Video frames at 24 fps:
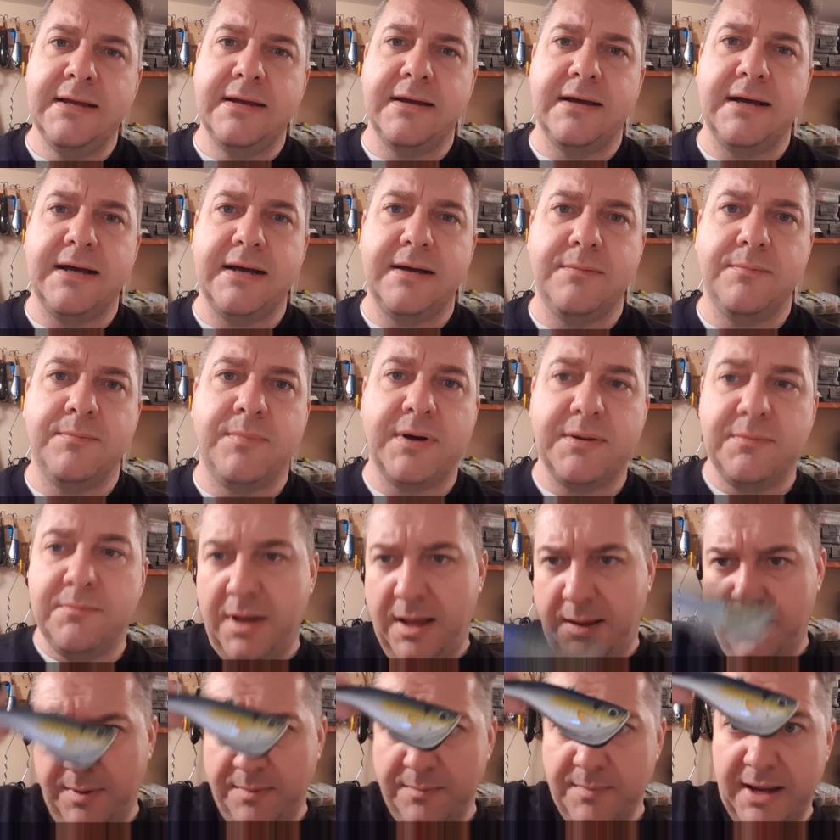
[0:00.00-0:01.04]
But
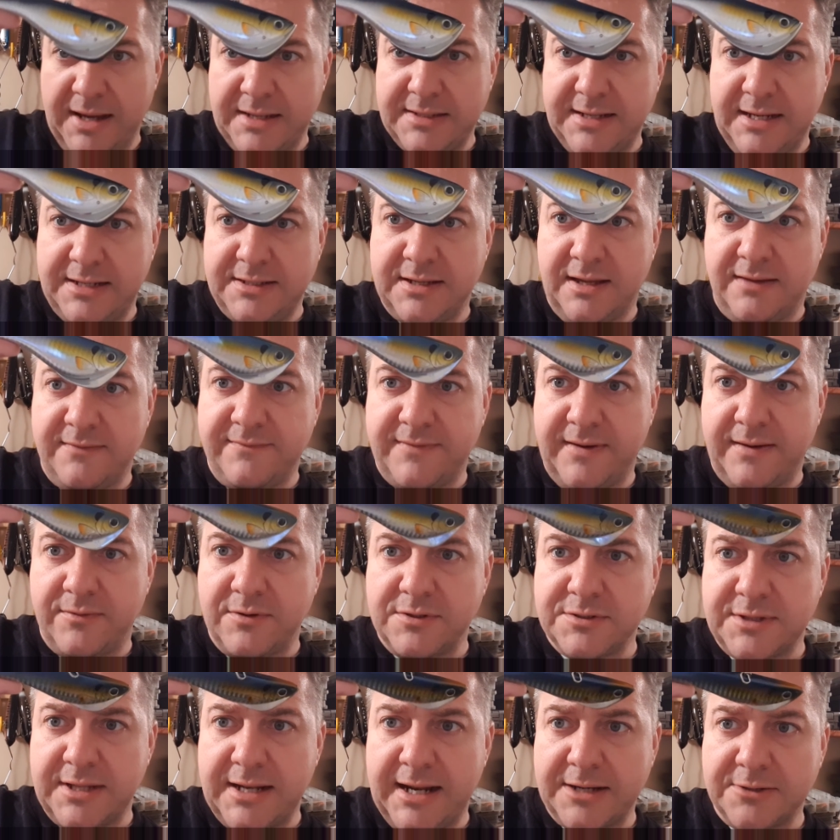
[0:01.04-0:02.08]
I mean, my daytime
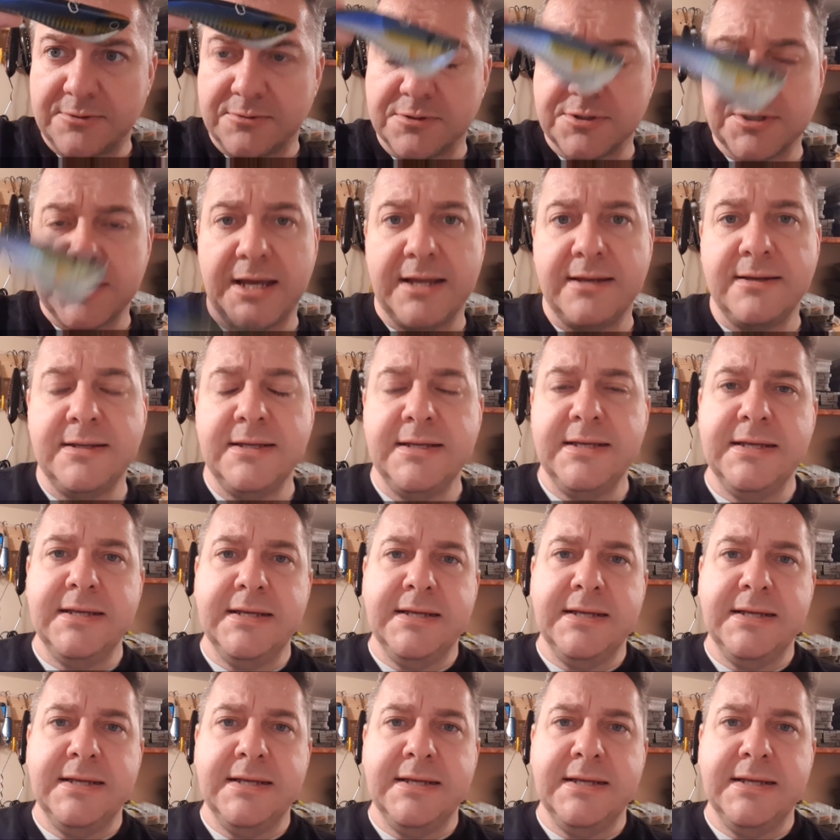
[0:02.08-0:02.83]
favorite is the natural shad.